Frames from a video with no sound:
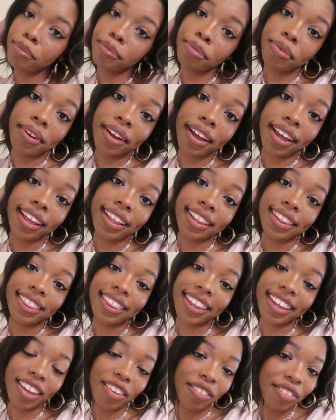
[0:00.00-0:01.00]
But
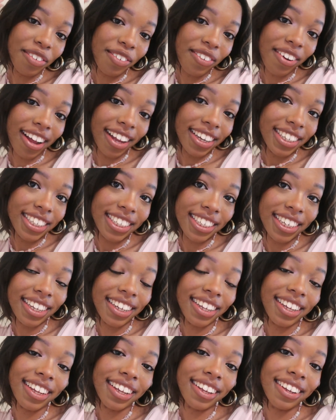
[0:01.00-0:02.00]
thank you for
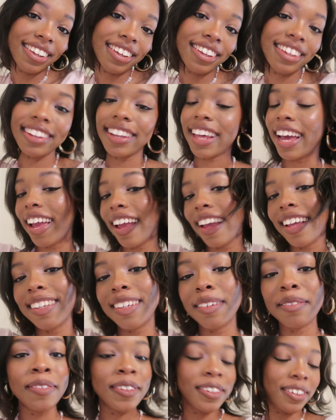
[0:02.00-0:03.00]
watching. Like,
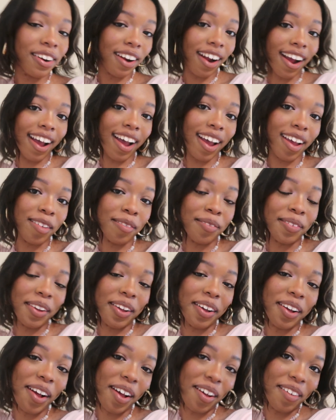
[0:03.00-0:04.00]

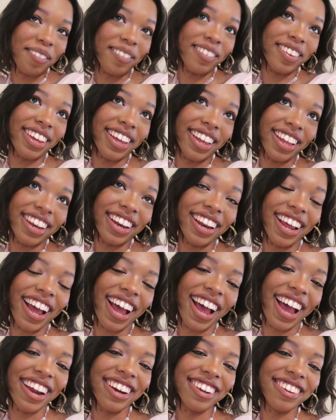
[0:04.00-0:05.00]
subscribe, comment.
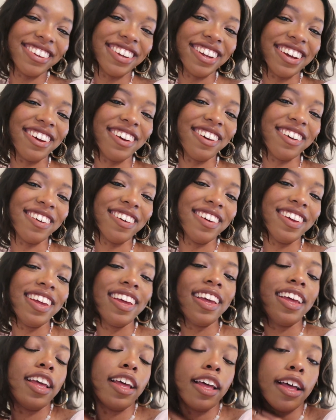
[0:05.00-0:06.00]
I don't know.
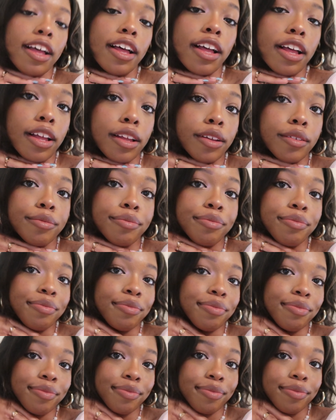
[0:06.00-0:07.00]

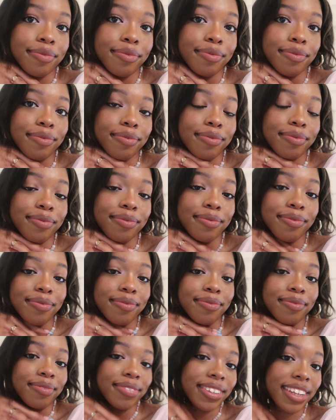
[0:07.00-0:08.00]

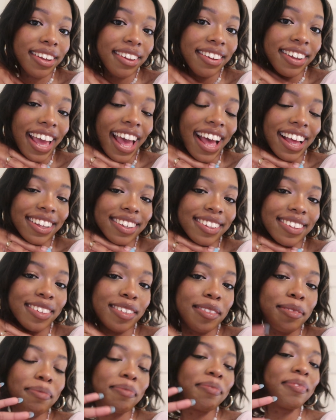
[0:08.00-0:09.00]
So yeah.
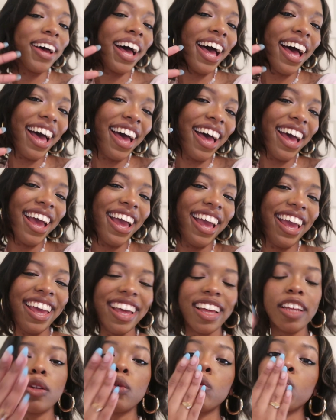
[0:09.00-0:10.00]

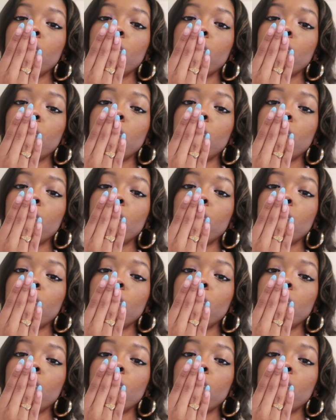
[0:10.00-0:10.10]
Bye.